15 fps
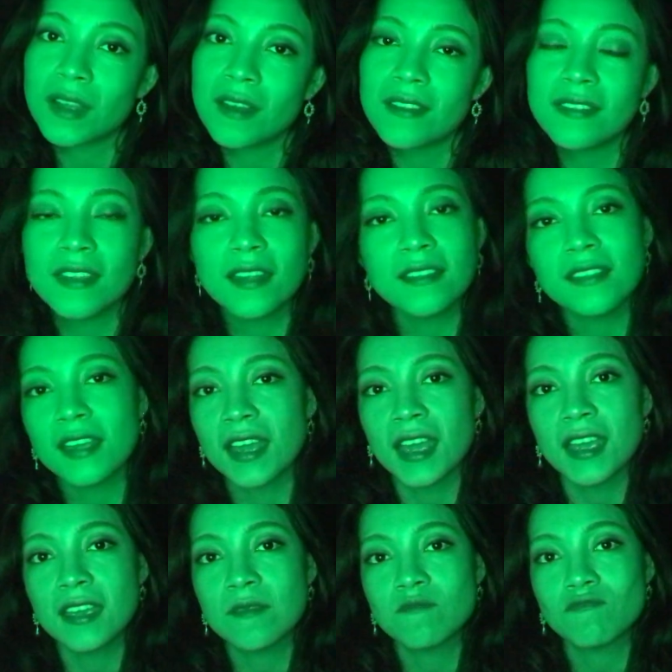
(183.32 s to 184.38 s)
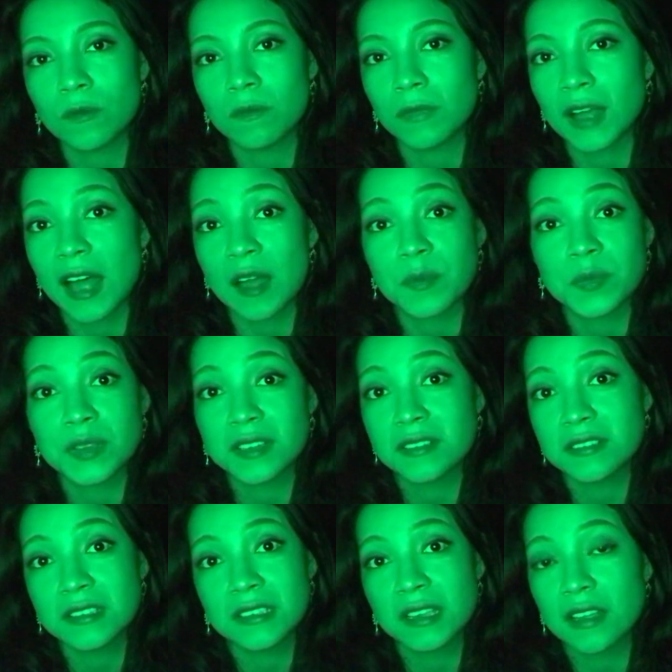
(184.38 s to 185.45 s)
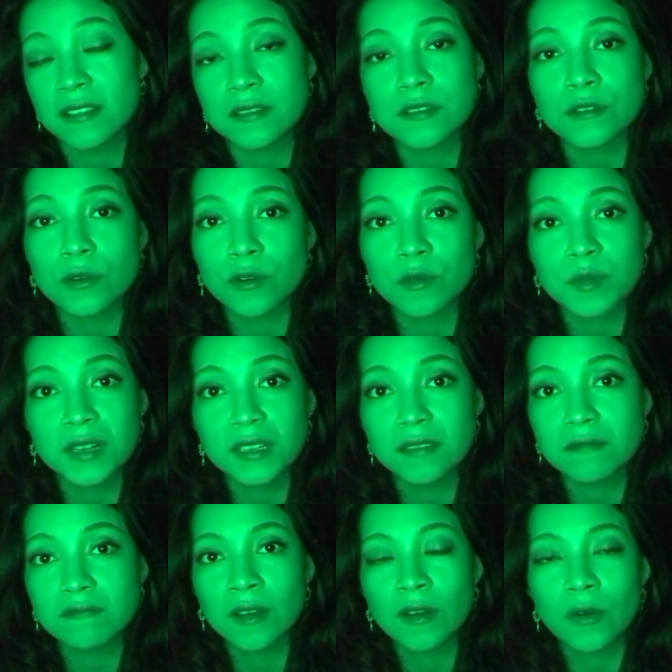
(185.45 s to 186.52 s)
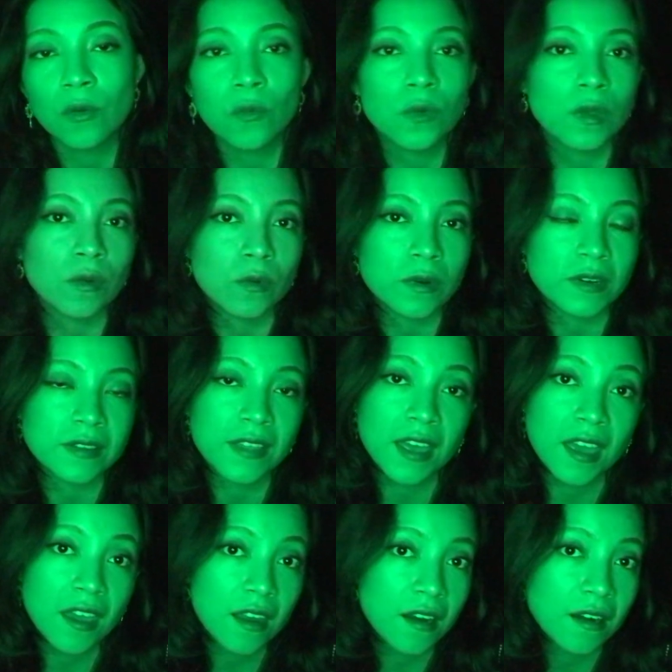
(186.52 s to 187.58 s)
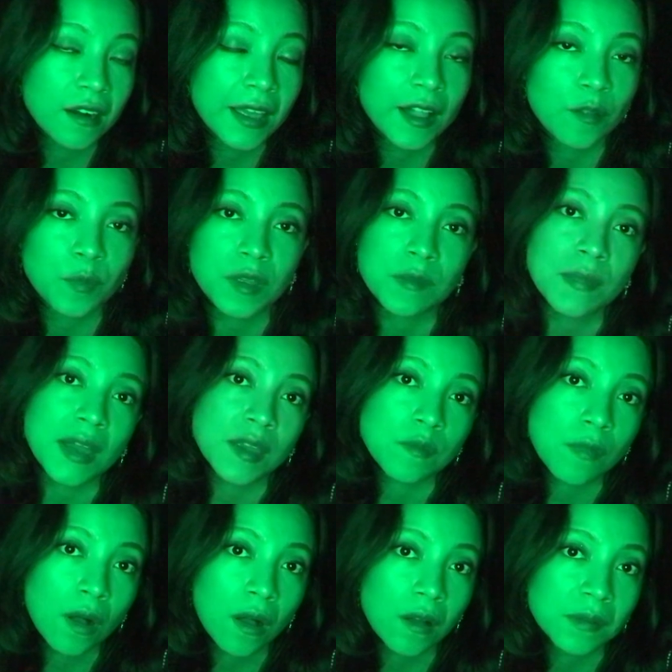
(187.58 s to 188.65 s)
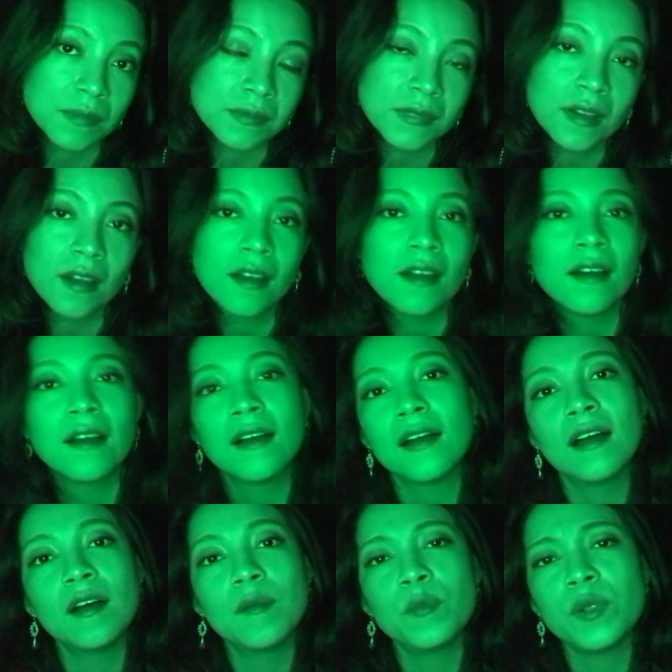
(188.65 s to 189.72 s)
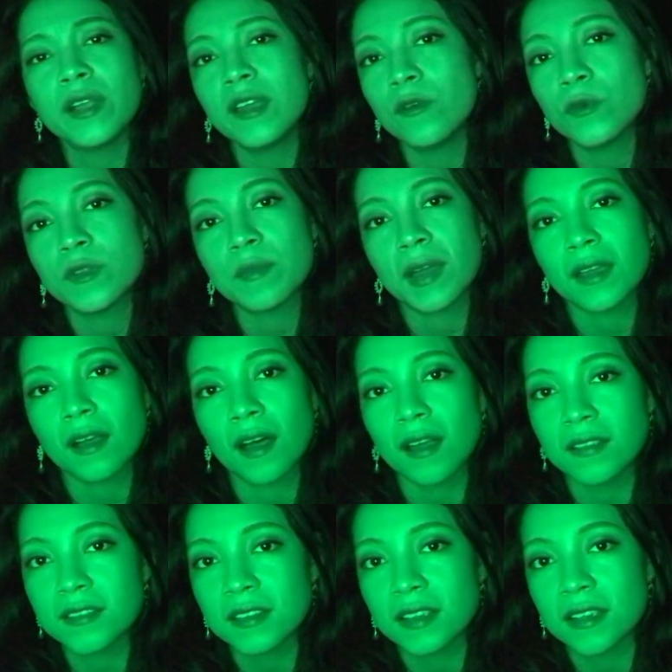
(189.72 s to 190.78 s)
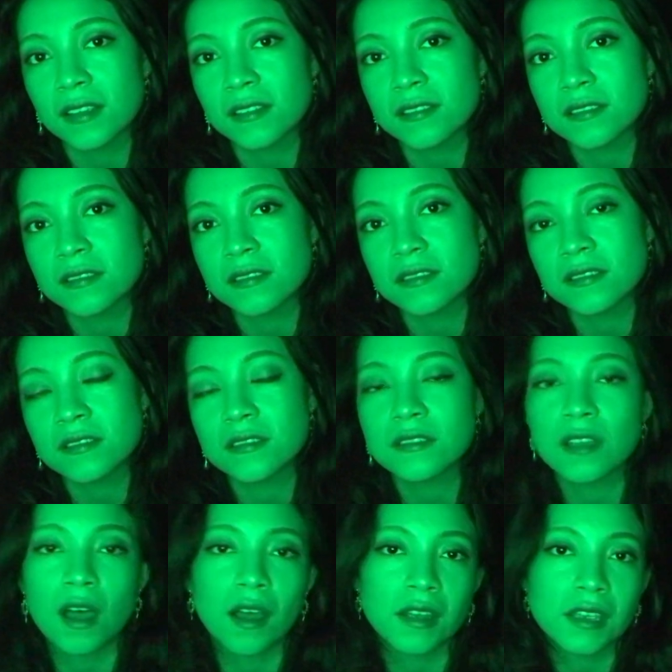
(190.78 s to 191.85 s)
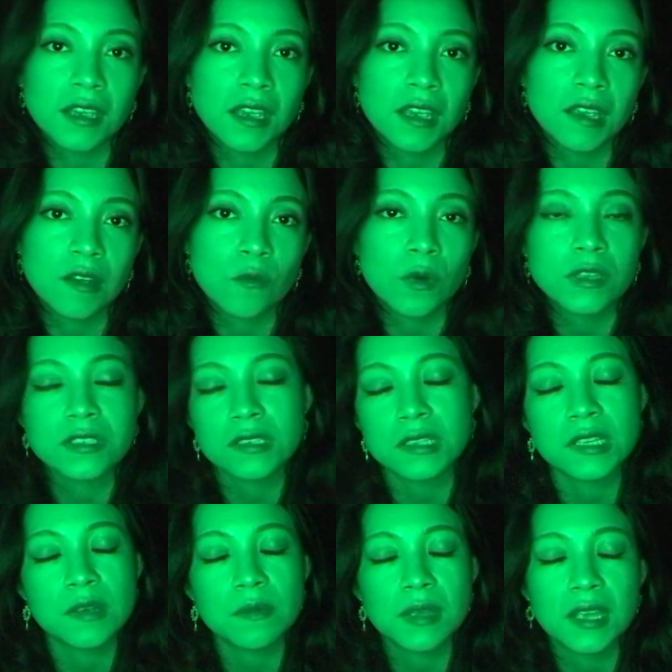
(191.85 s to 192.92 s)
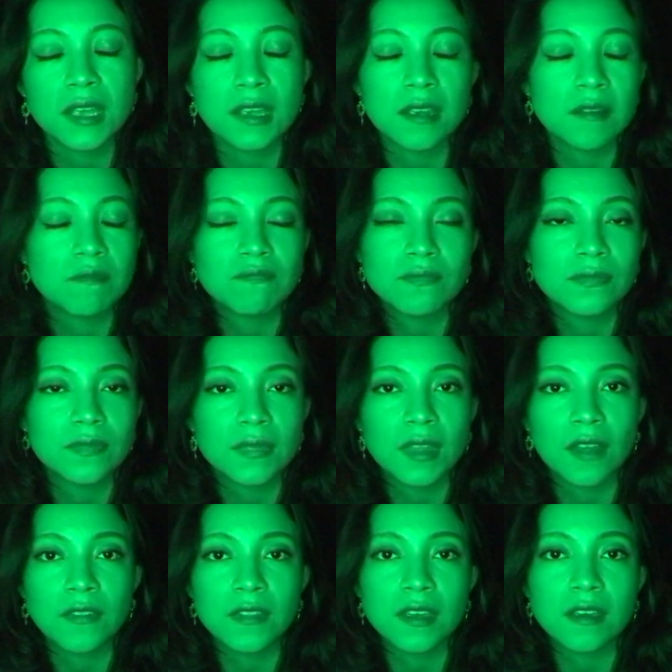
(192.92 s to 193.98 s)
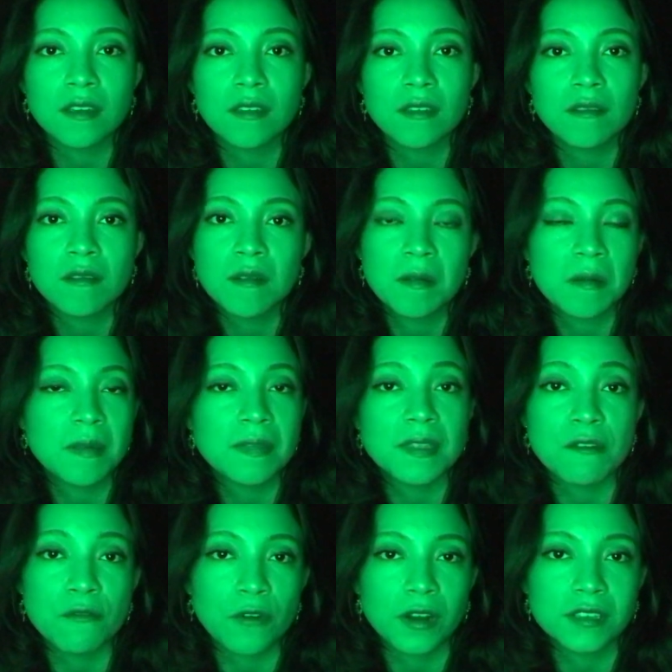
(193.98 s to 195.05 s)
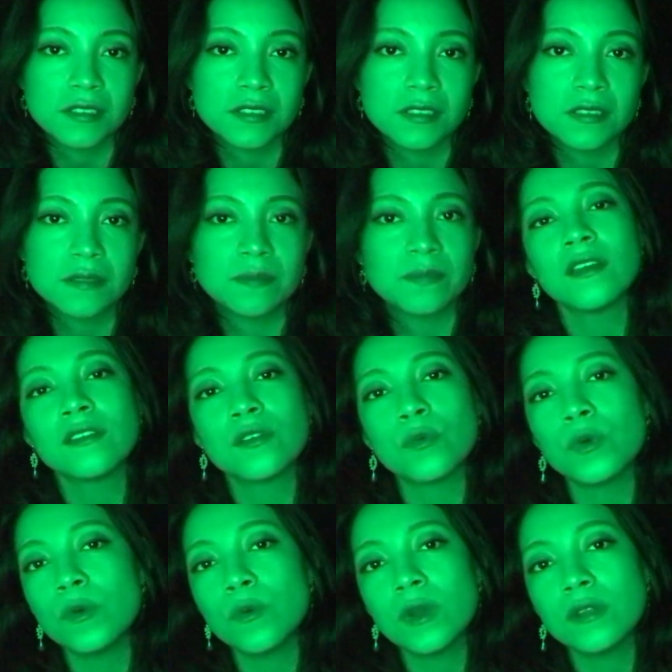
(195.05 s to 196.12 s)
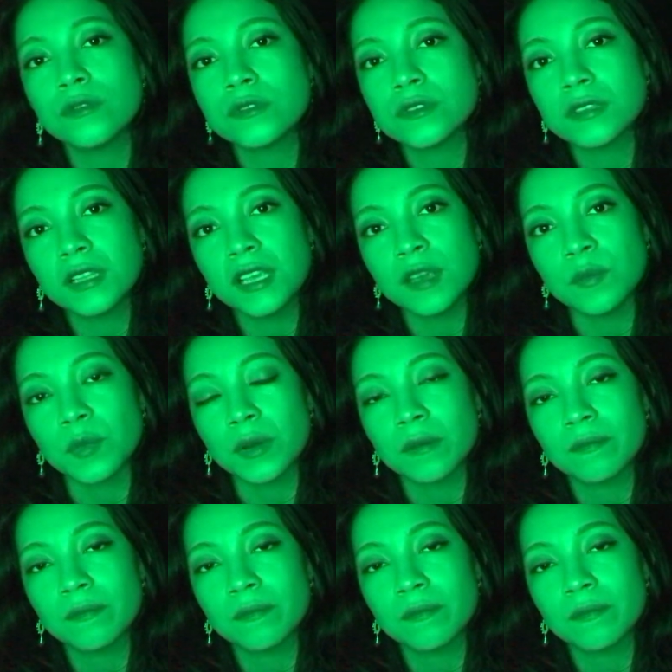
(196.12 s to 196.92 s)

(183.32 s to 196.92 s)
That day happened as normal. We were there helping my mom, playing with my cousins, talking, watching TV, nothing different. So we went to sleep.